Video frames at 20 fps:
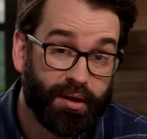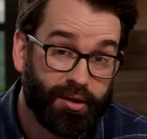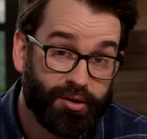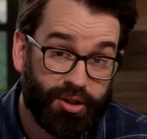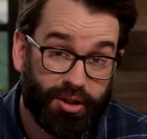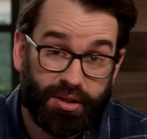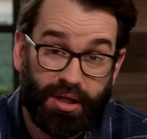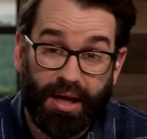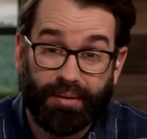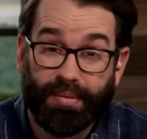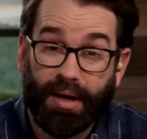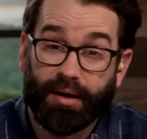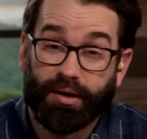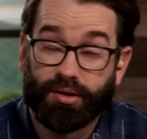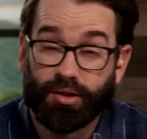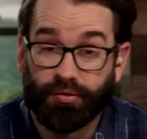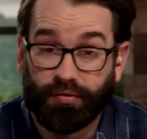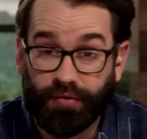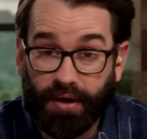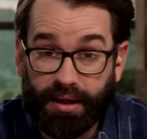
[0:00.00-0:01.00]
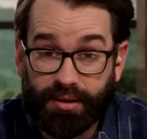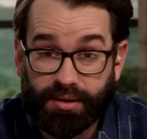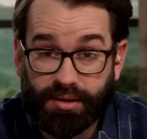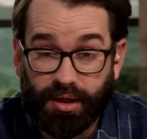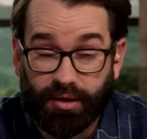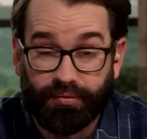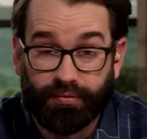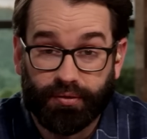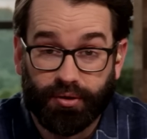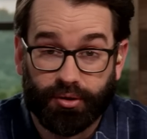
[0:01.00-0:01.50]
just came out in defense
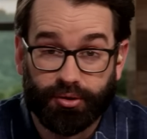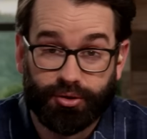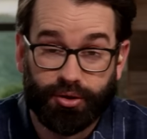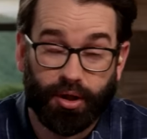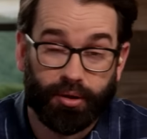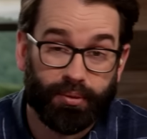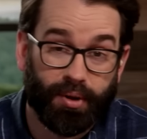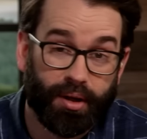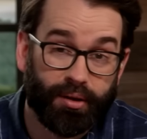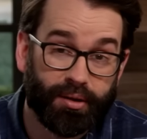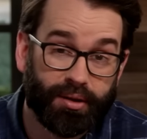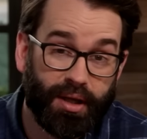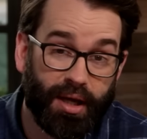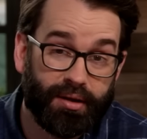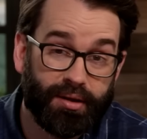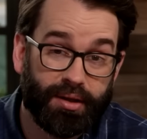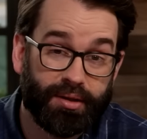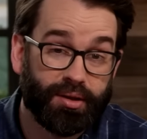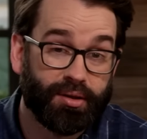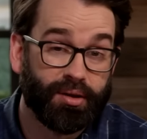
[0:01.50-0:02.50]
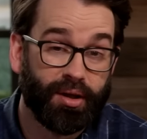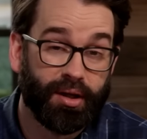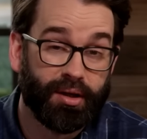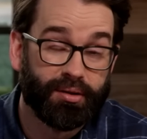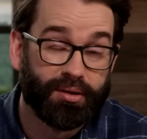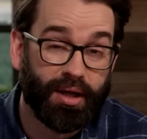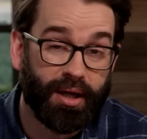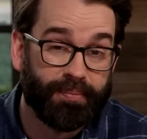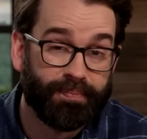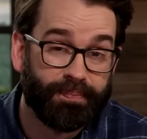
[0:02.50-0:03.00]
of her showrunner. Kennedy
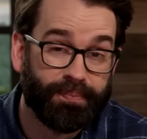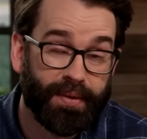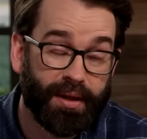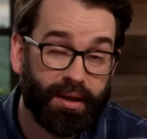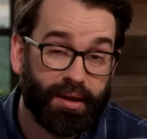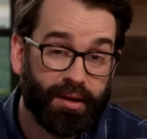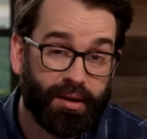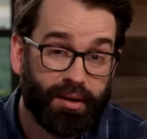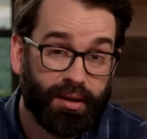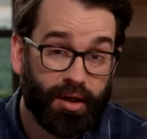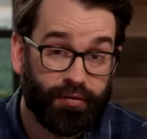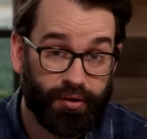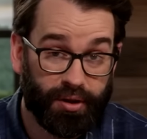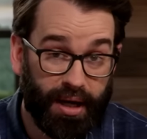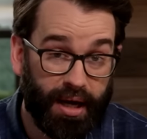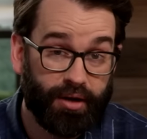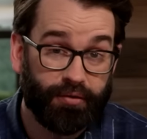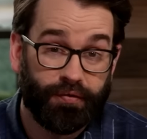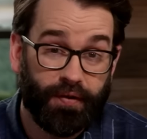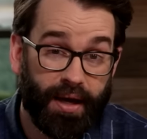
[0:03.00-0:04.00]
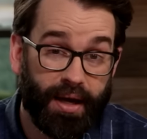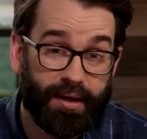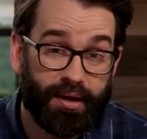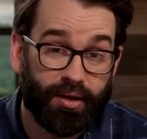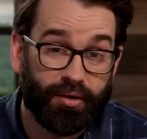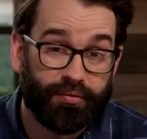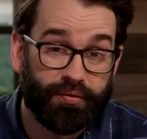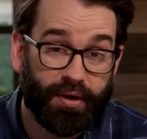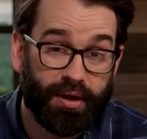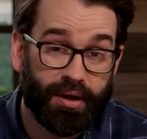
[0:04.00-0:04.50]
declared that if you're not a fan
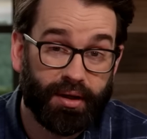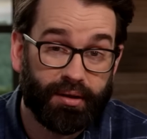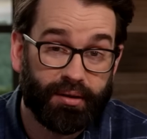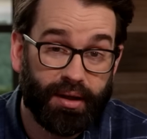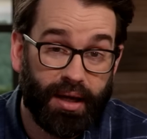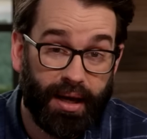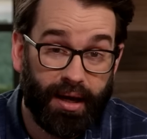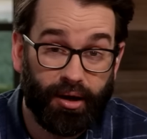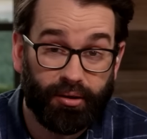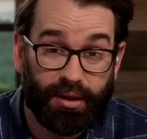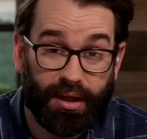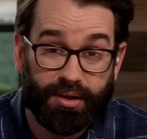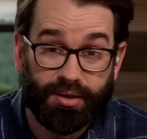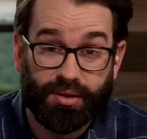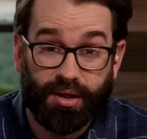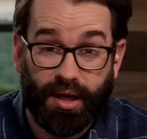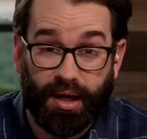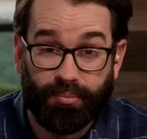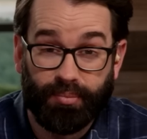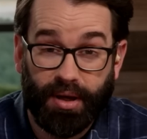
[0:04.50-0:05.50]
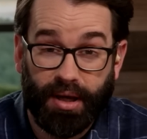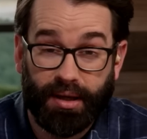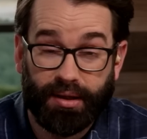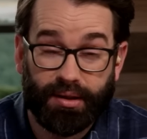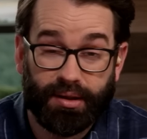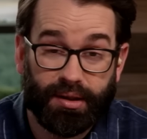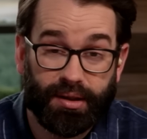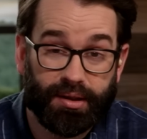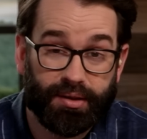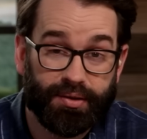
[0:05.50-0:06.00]
of how Leslie
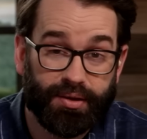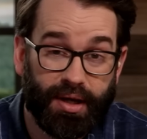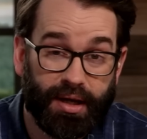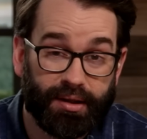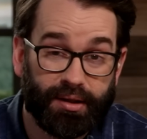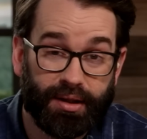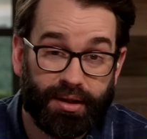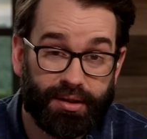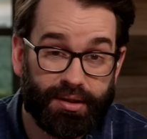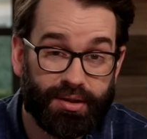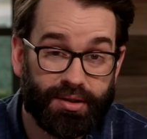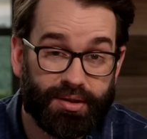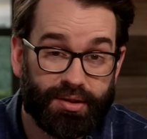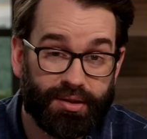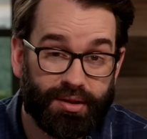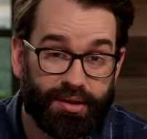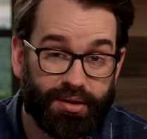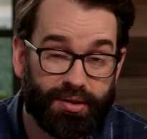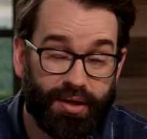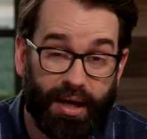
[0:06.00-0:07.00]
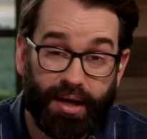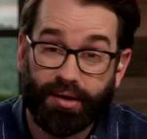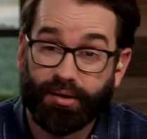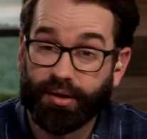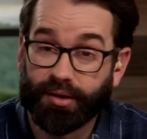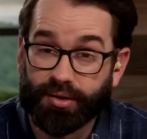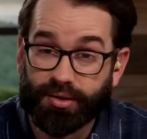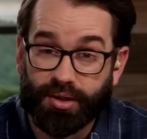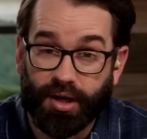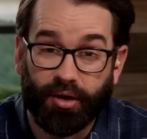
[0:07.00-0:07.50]
Headland is
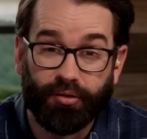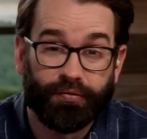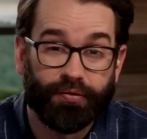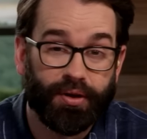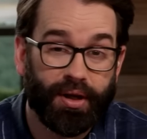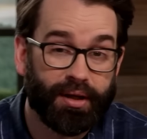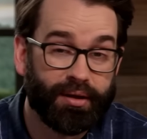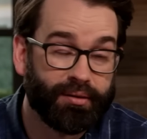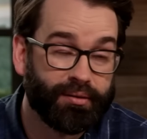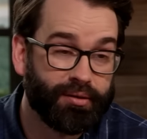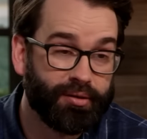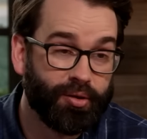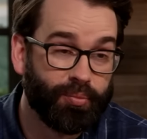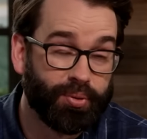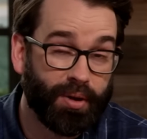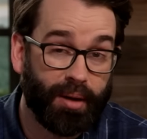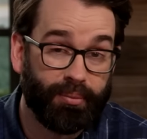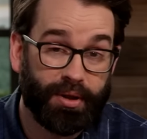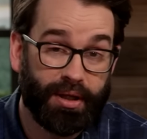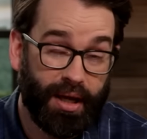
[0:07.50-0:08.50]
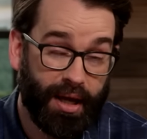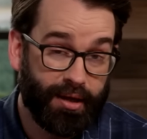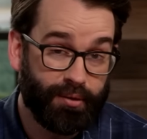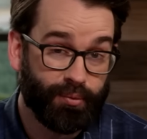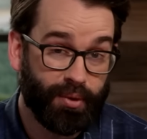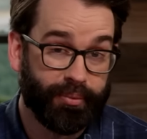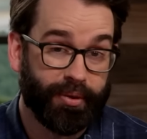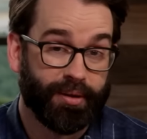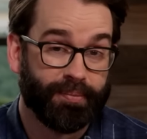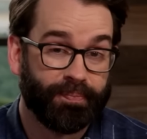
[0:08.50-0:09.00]
handling herself, then you probably hate
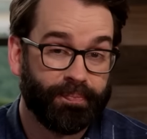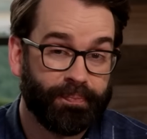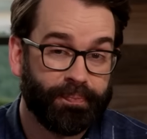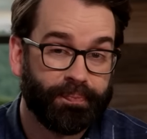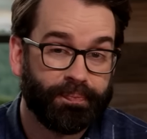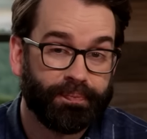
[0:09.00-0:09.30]
women.